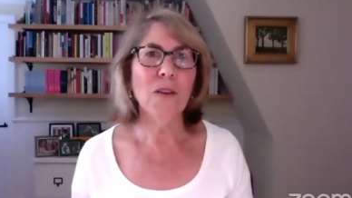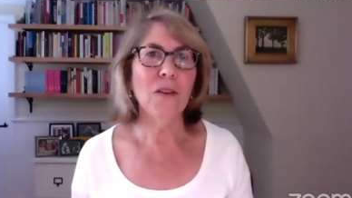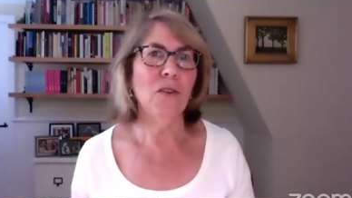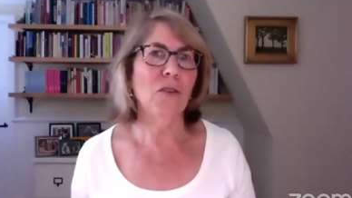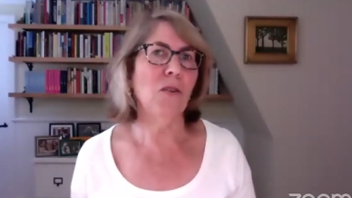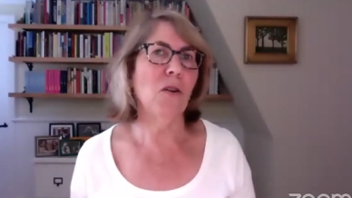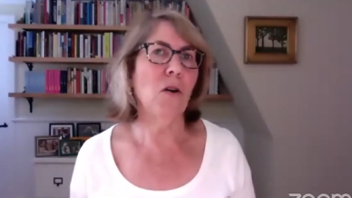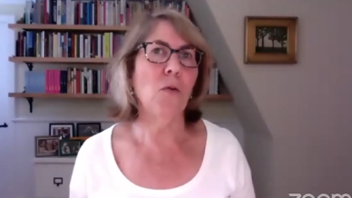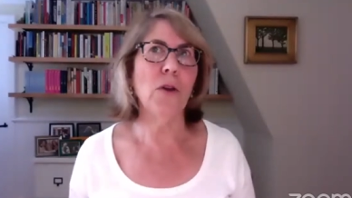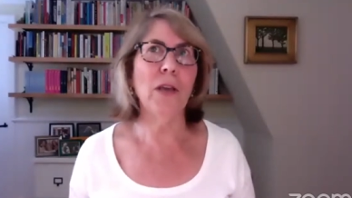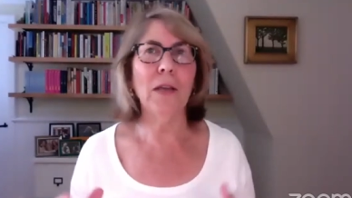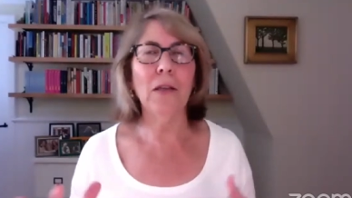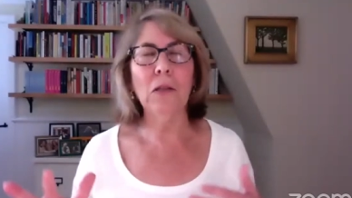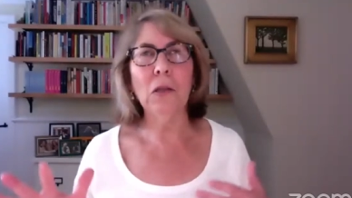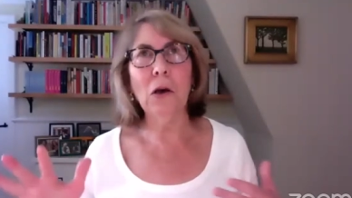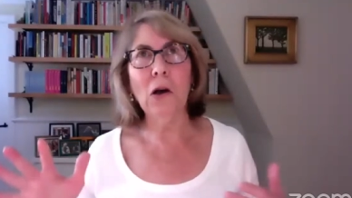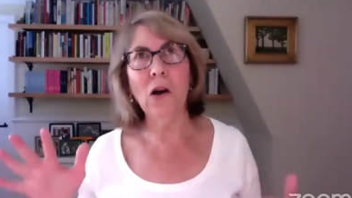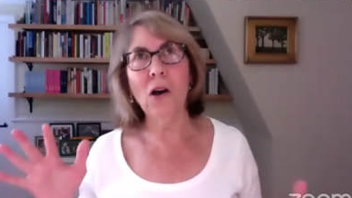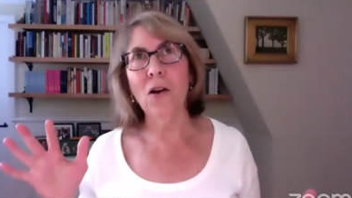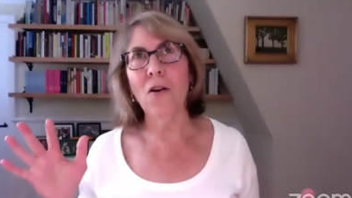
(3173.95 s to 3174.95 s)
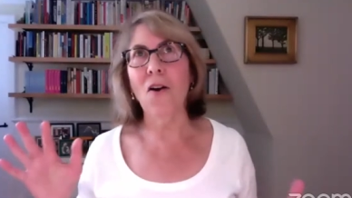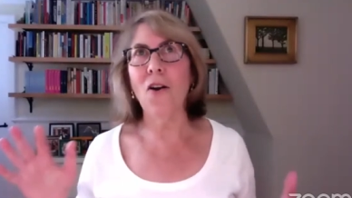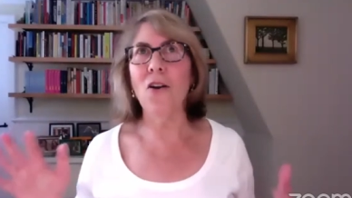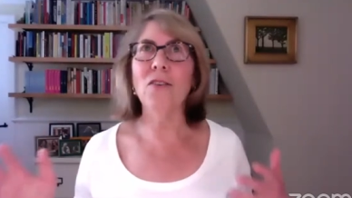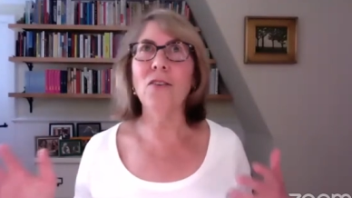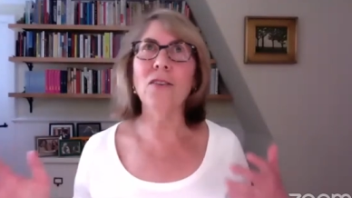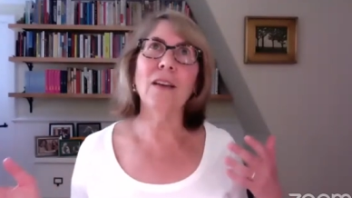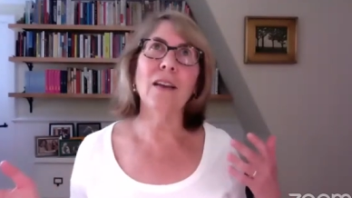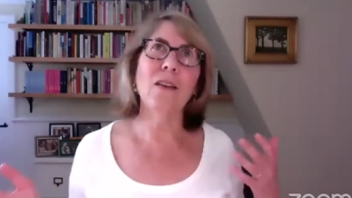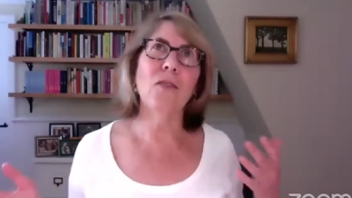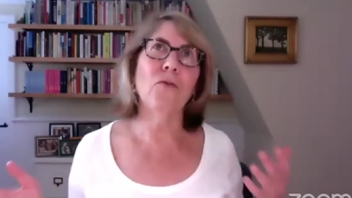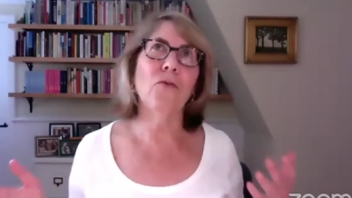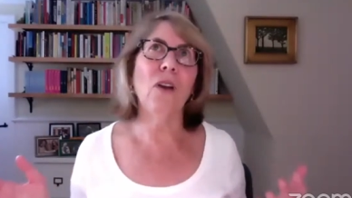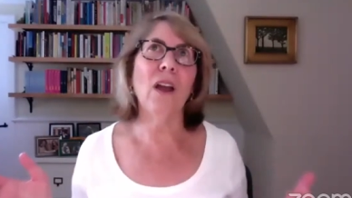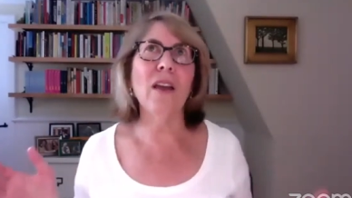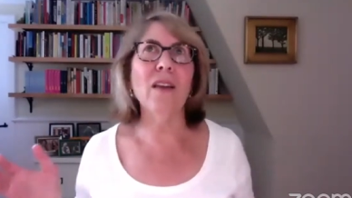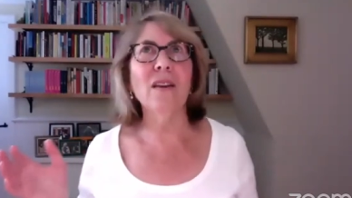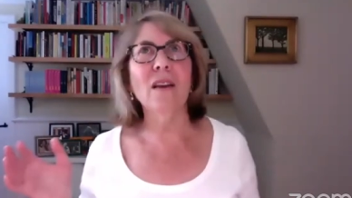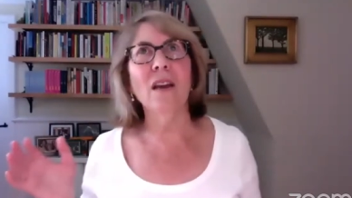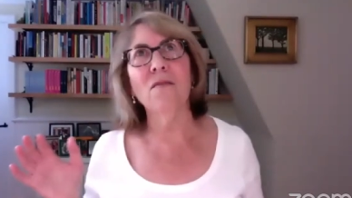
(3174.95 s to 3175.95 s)
You're going along. Aren't I
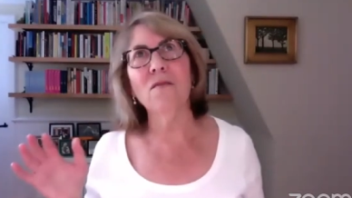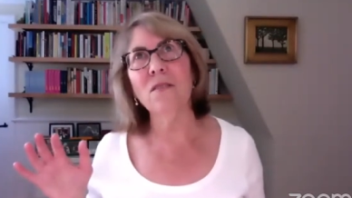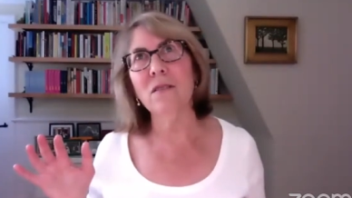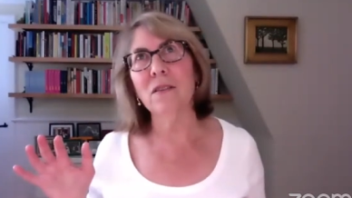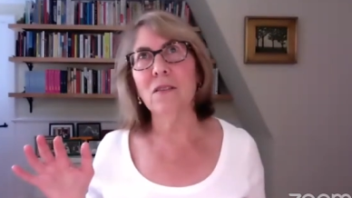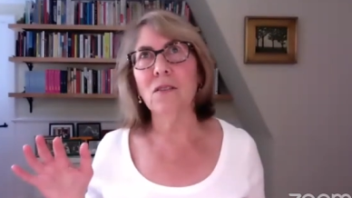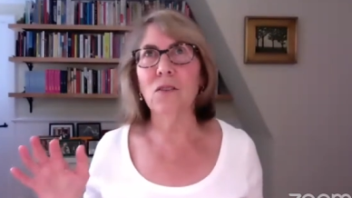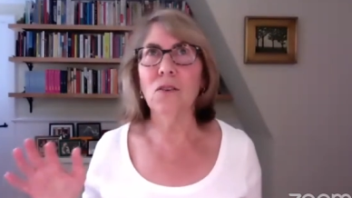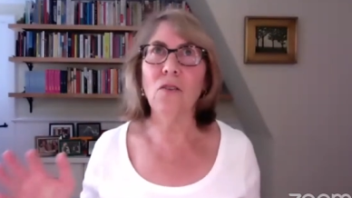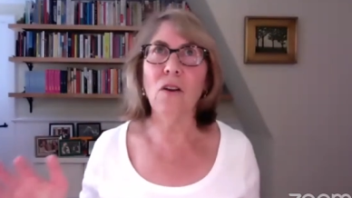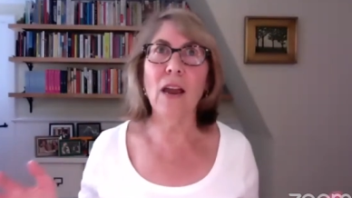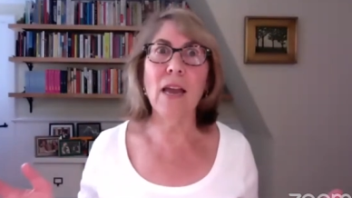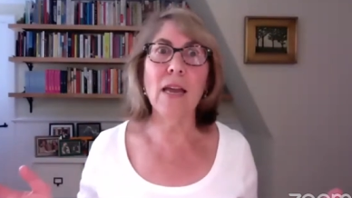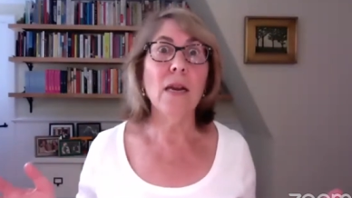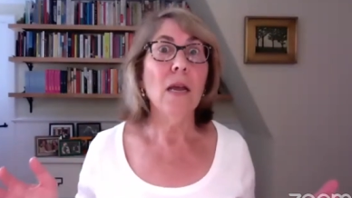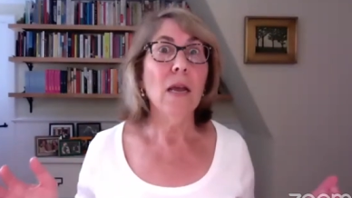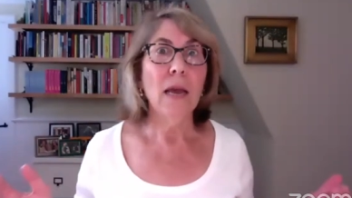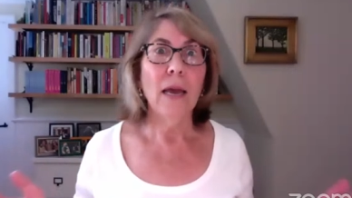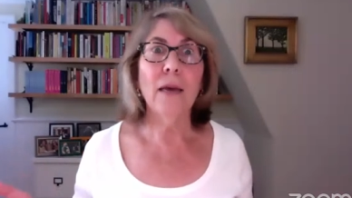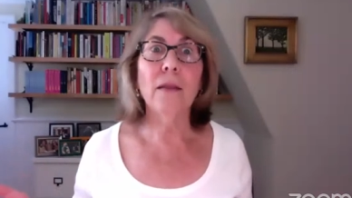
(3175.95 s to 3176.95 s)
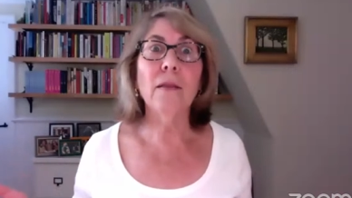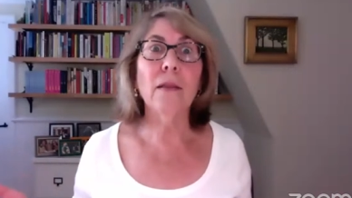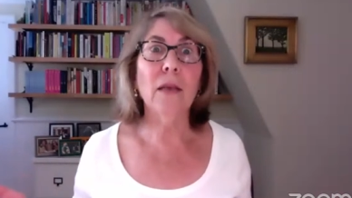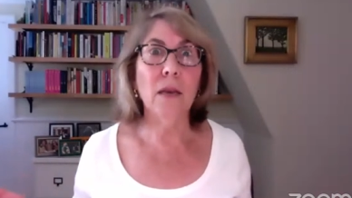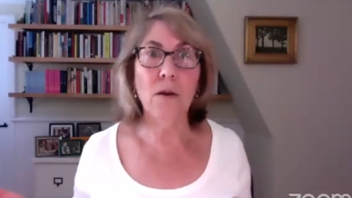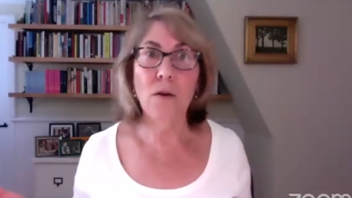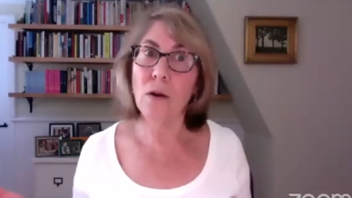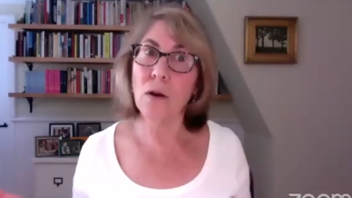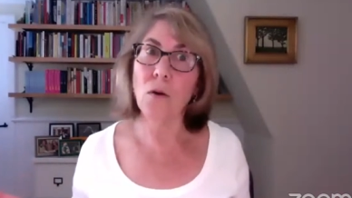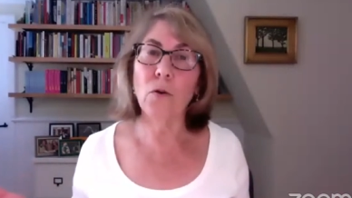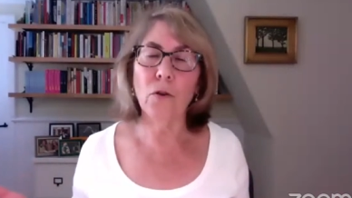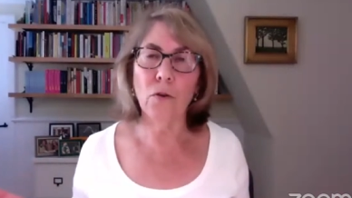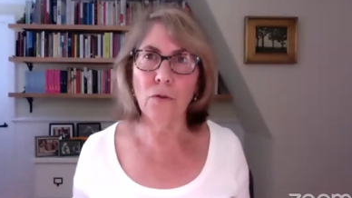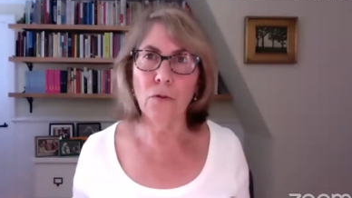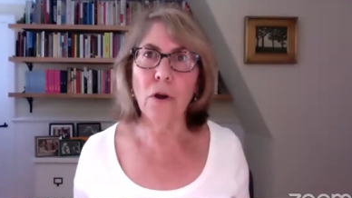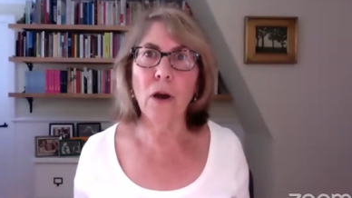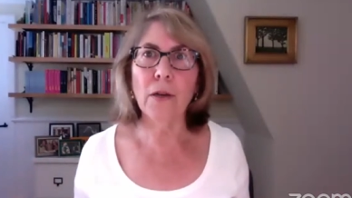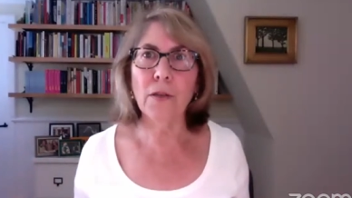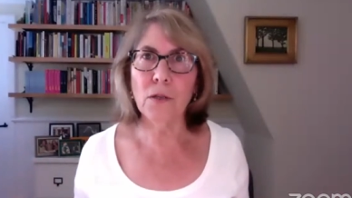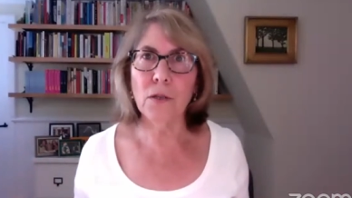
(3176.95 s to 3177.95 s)
great? Everything's great. And then no,
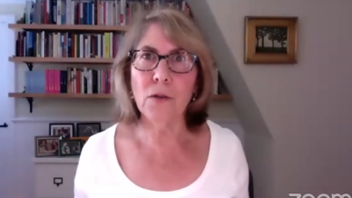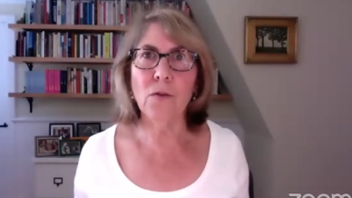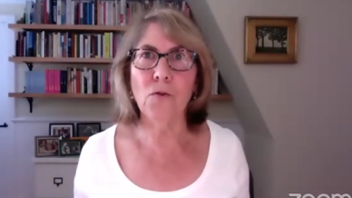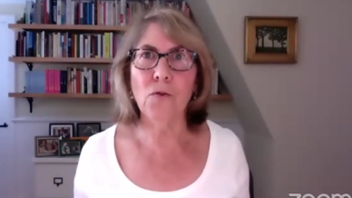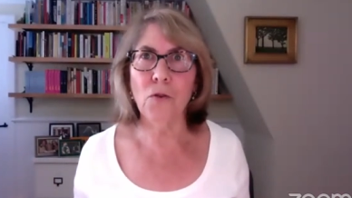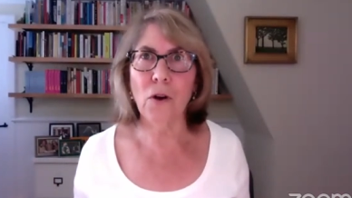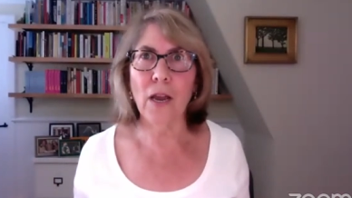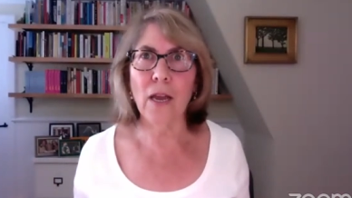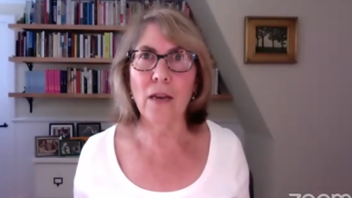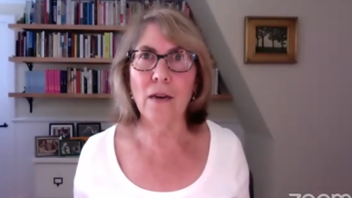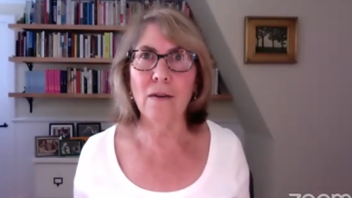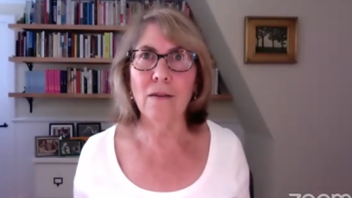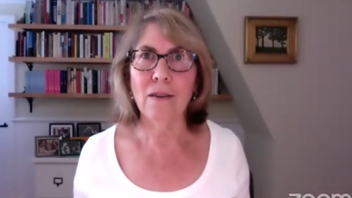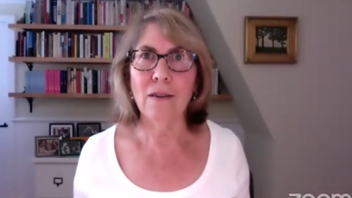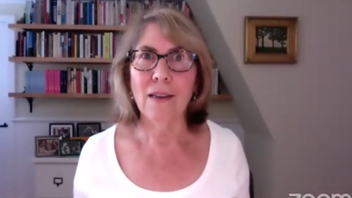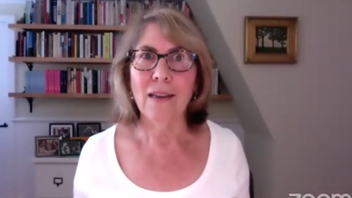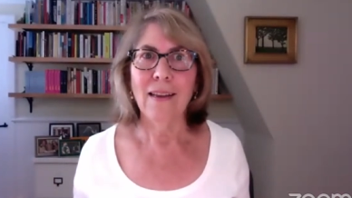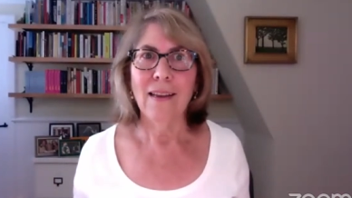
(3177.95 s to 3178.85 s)
you're not so great.